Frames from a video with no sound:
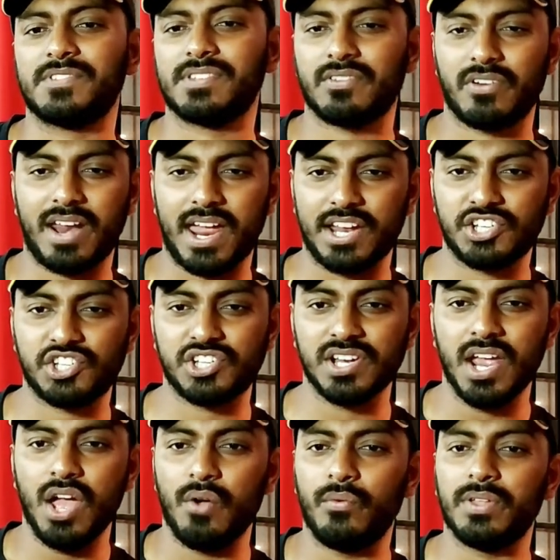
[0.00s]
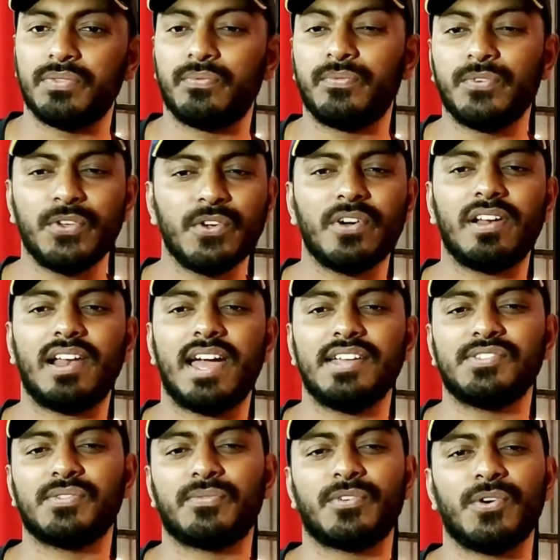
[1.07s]
scratch with fewer
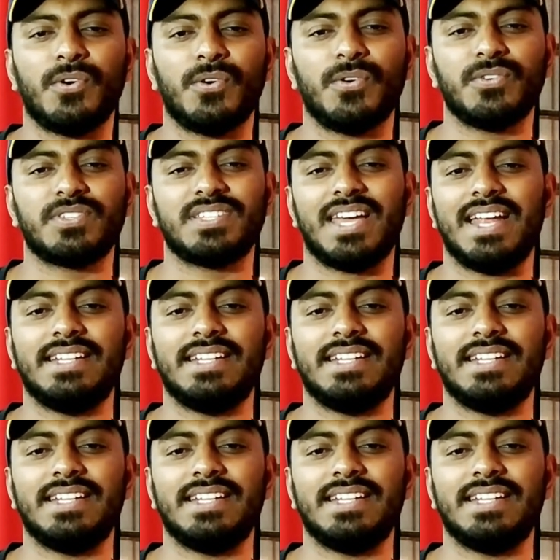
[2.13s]
lines of codes,